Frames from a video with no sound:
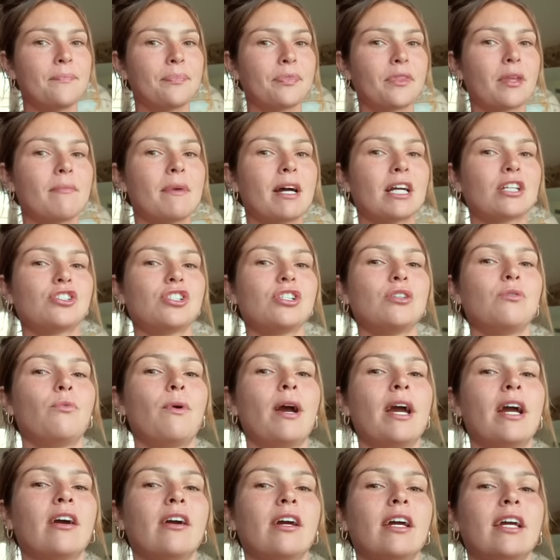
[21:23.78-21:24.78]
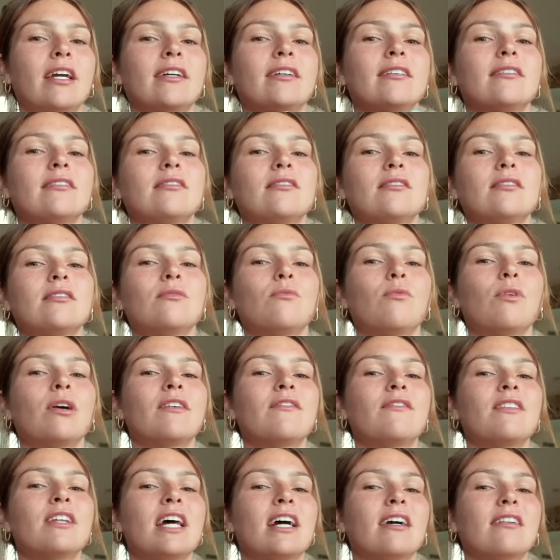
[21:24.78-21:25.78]
am actually wearing one
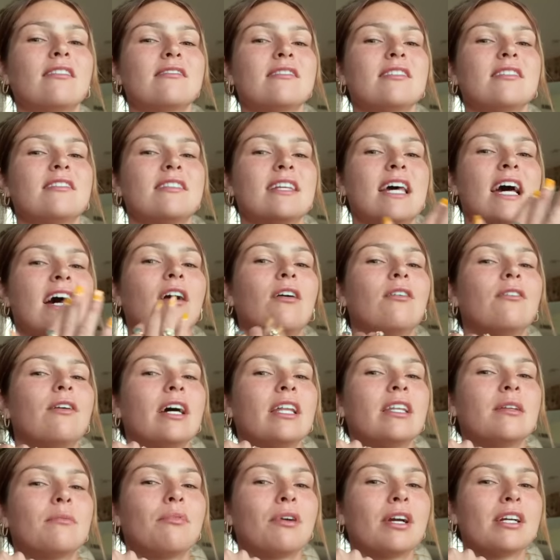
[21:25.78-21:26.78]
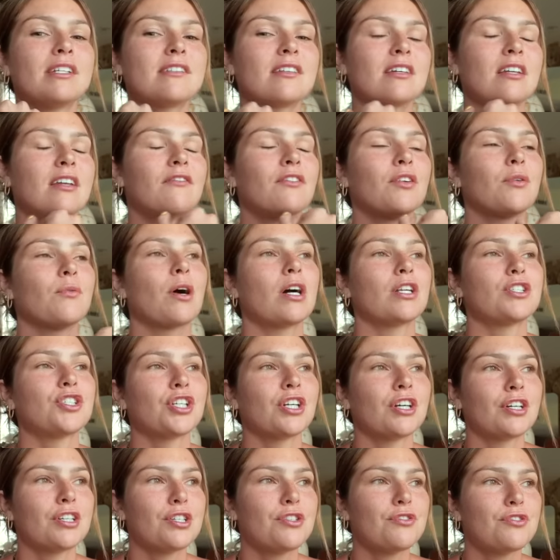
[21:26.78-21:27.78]
of the necklaces now, and the bracelet if you're watching
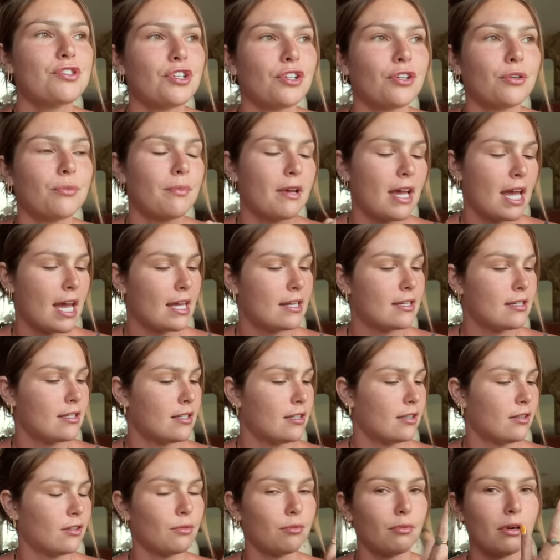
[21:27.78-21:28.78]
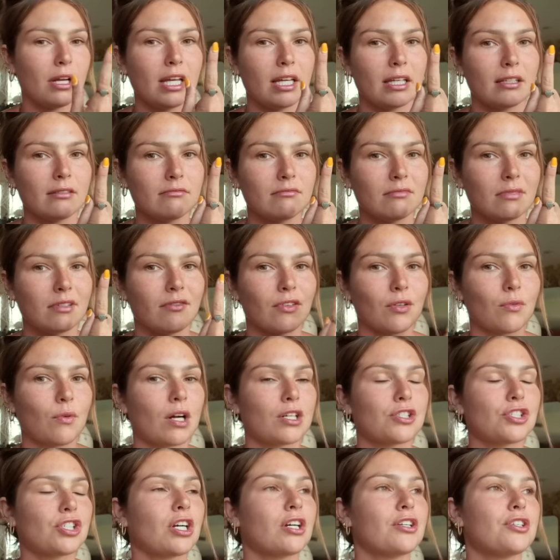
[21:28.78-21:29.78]
on YouTube, and the ring if you're
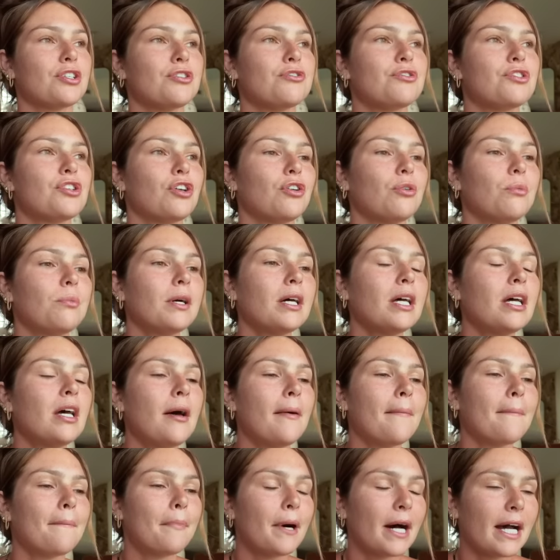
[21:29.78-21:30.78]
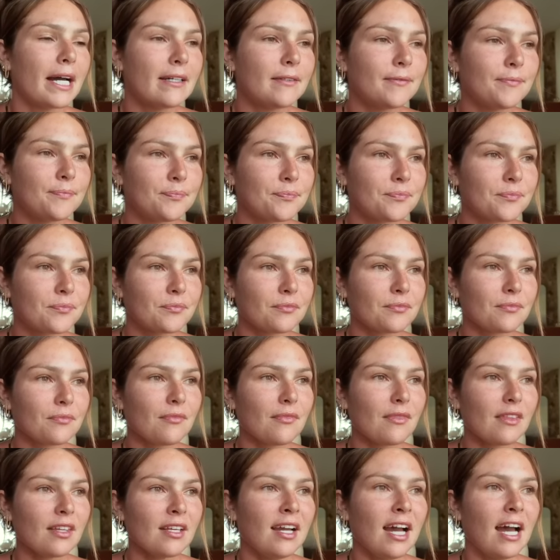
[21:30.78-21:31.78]
watching on YouTube. But
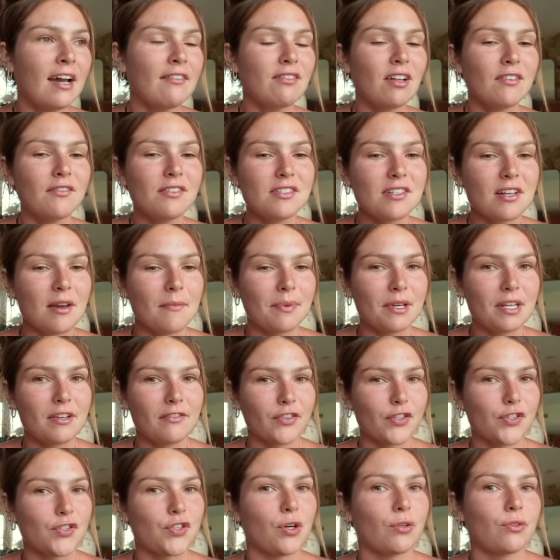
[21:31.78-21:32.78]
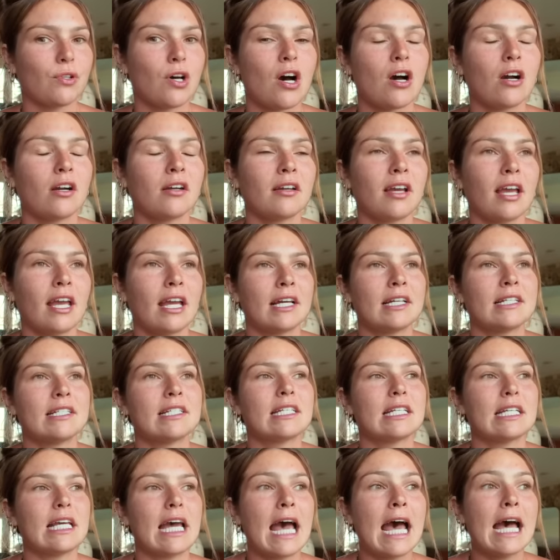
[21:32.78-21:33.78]
I've loved this company for so long, and
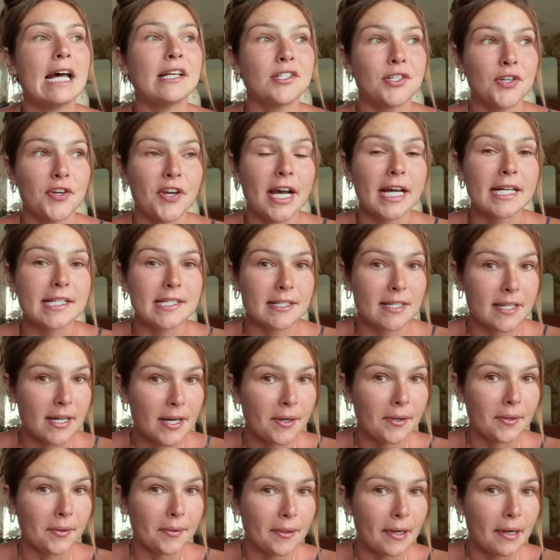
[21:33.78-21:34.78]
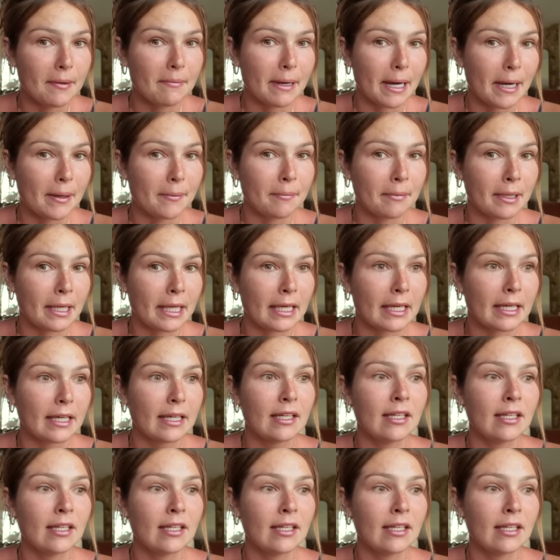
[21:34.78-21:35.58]
as you guys know about me,